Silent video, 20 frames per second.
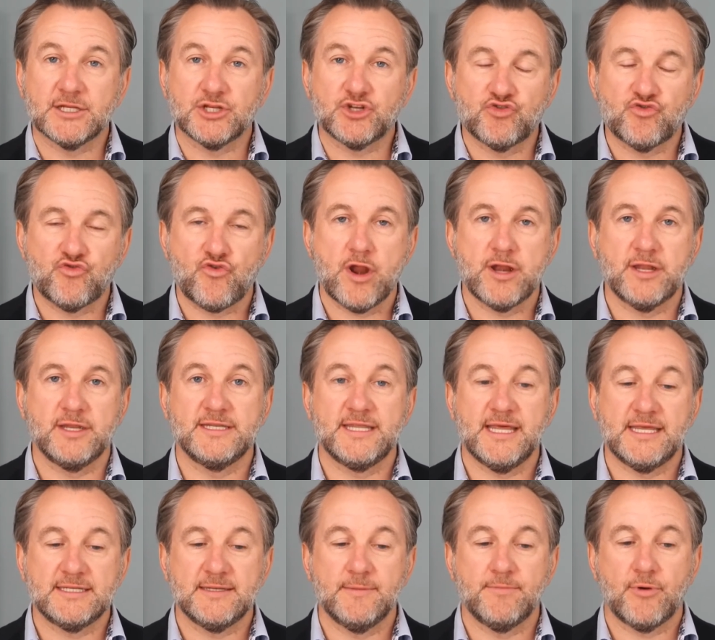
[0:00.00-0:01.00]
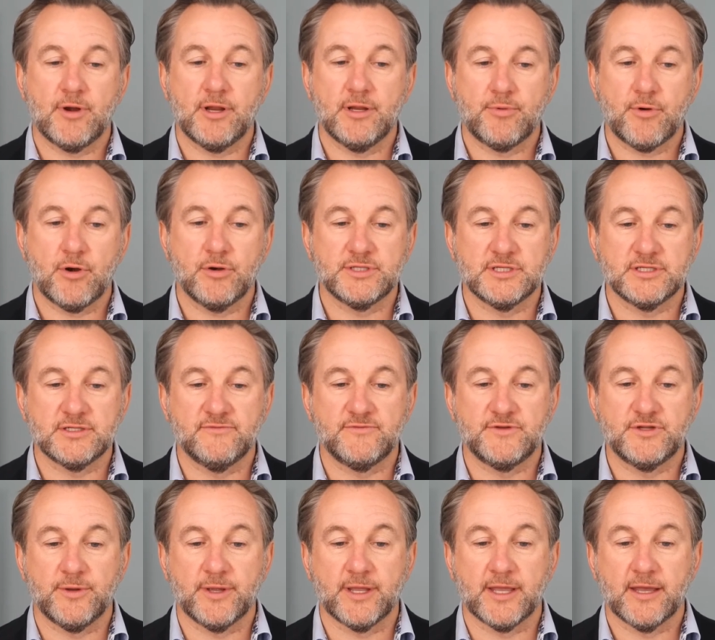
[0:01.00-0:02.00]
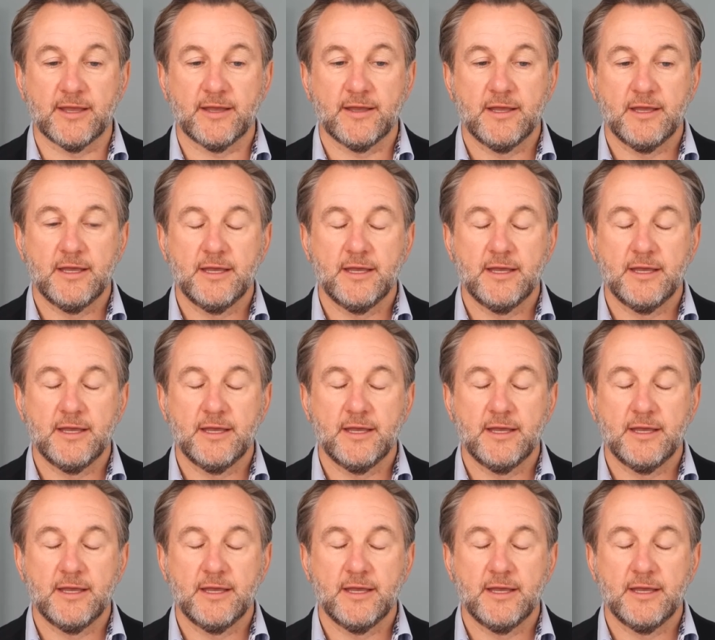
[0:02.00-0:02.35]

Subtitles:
a tried and tested process of doing it.